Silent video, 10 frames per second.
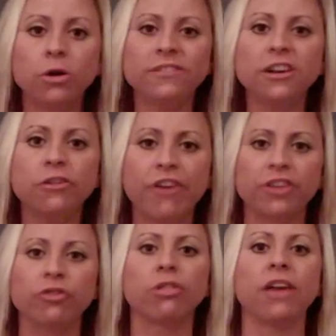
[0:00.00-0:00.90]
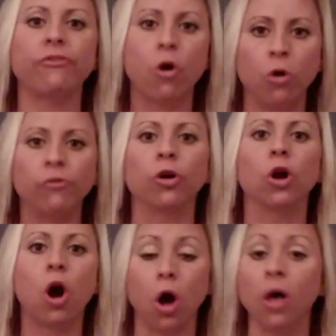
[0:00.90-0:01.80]
does it affect your life
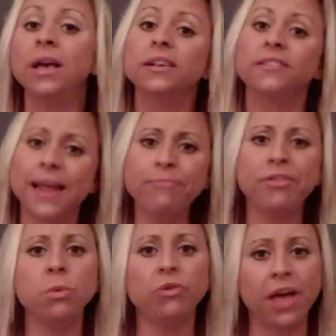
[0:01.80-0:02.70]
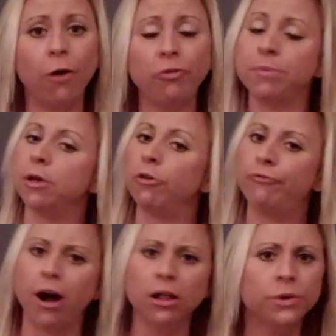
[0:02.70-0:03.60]
overall? Same thing with the healthy meal.
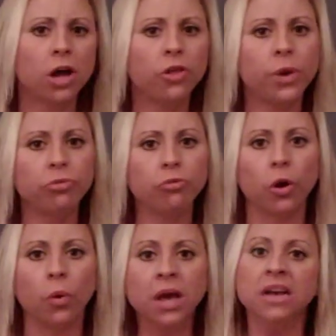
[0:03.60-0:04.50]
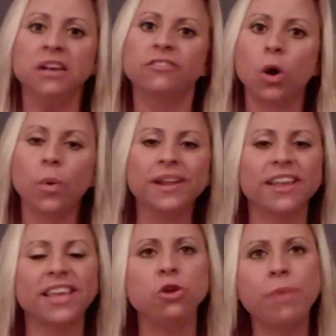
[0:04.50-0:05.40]
Follow it all the way through. So it's
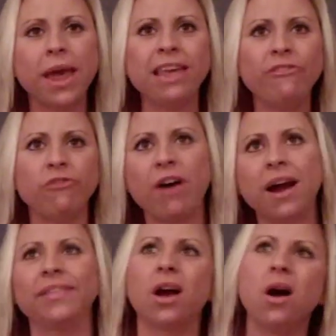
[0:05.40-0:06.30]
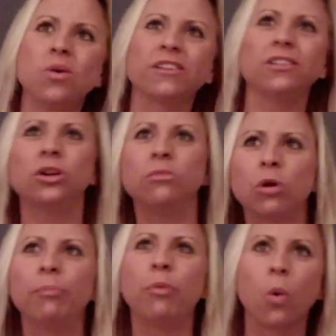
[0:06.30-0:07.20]
like you may even find like, oh, it's a little
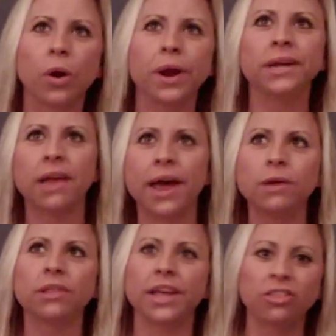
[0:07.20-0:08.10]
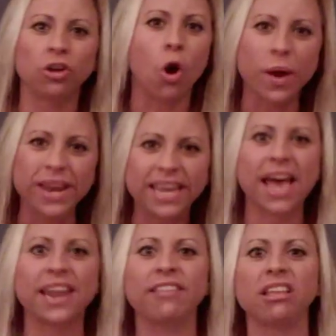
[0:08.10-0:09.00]
more boring, like the going to
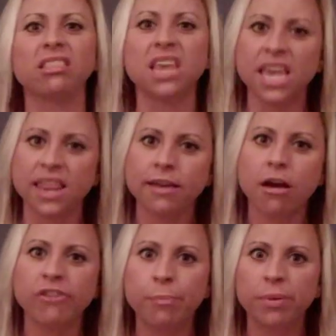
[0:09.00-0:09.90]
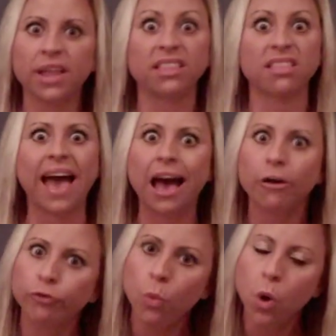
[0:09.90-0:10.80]
get it and like the eating of it, but like the
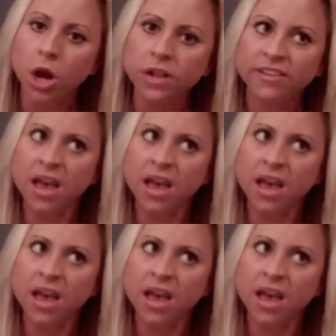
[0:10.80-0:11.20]
afterwards,